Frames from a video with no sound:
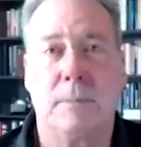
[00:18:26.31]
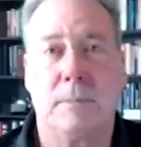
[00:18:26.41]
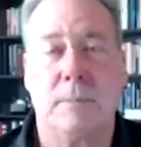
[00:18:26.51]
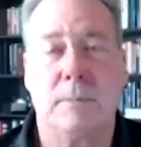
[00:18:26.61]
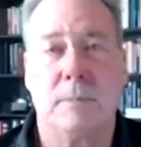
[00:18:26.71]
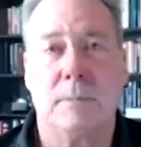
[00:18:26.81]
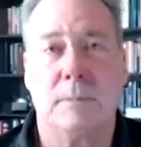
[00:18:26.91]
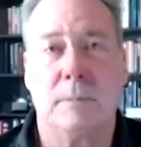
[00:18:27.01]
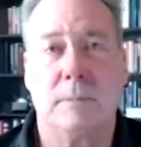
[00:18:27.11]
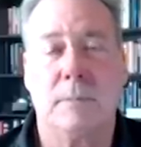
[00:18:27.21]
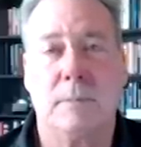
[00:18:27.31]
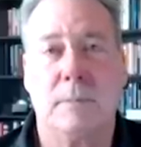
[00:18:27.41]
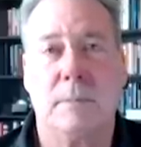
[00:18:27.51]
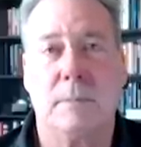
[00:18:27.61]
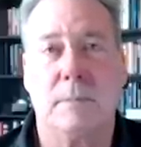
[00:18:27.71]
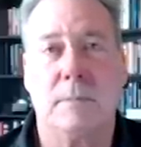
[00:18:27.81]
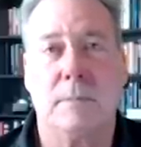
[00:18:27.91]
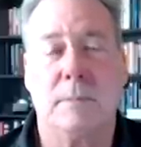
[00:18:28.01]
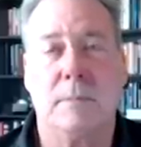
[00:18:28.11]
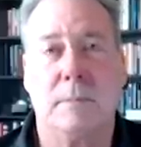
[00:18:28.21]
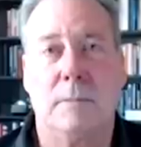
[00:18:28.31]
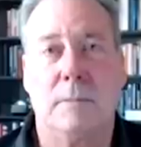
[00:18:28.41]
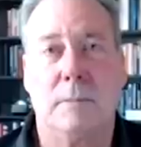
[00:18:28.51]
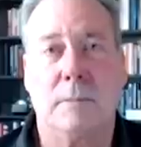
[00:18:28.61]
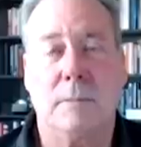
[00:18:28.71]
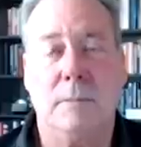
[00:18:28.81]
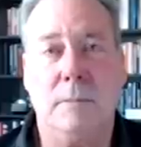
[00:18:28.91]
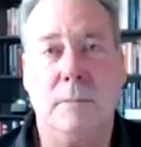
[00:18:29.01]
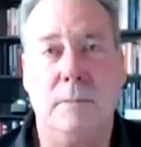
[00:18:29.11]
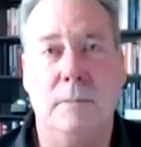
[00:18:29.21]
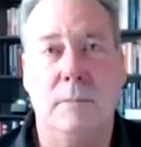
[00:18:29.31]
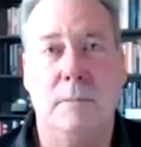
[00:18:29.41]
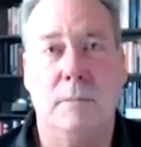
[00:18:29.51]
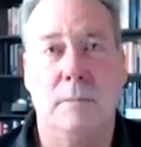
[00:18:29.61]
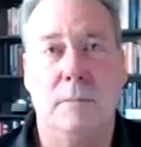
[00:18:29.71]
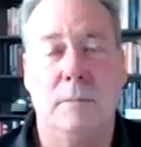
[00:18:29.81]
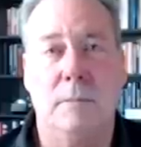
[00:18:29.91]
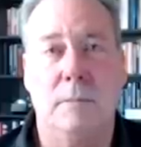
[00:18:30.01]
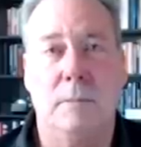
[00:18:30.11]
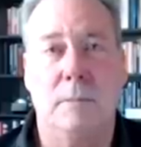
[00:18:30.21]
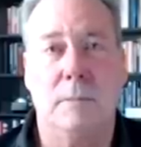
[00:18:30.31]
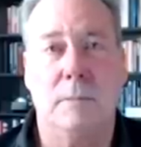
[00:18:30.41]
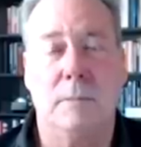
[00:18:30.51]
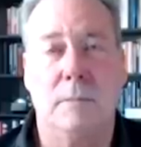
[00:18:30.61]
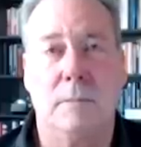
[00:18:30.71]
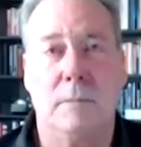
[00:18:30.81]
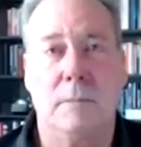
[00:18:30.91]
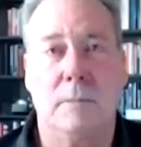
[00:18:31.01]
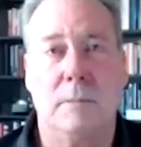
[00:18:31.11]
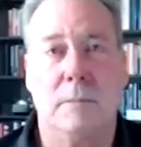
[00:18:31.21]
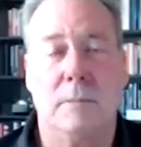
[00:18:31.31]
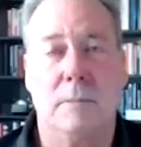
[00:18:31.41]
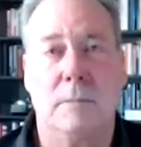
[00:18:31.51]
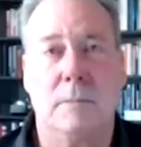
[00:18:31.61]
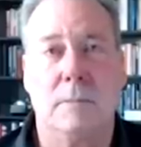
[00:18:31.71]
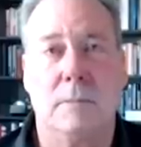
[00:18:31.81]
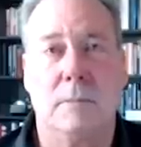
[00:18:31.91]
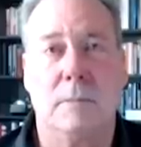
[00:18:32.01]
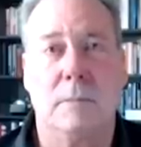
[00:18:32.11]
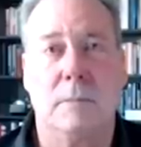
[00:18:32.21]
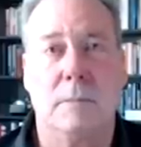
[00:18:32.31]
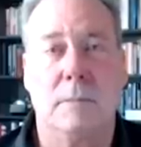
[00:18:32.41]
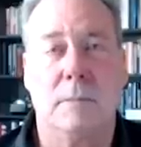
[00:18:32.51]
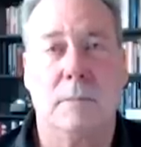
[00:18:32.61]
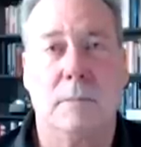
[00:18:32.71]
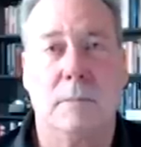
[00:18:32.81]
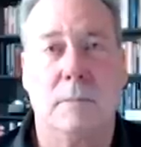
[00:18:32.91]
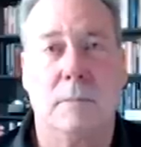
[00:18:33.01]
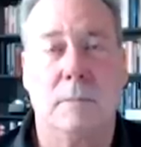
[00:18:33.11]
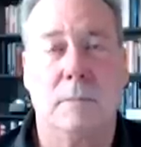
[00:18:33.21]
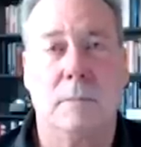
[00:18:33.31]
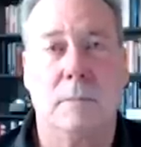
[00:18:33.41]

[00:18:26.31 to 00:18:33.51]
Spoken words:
[no speech]